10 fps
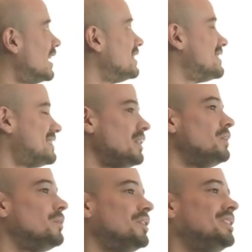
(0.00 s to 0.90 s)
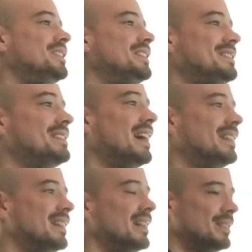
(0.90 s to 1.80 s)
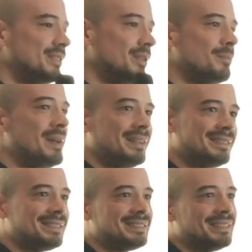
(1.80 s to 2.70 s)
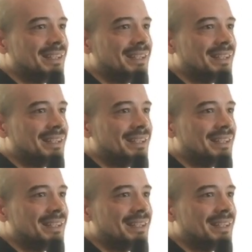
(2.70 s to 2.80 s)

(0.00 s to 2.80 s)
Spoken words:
The second one is that the best,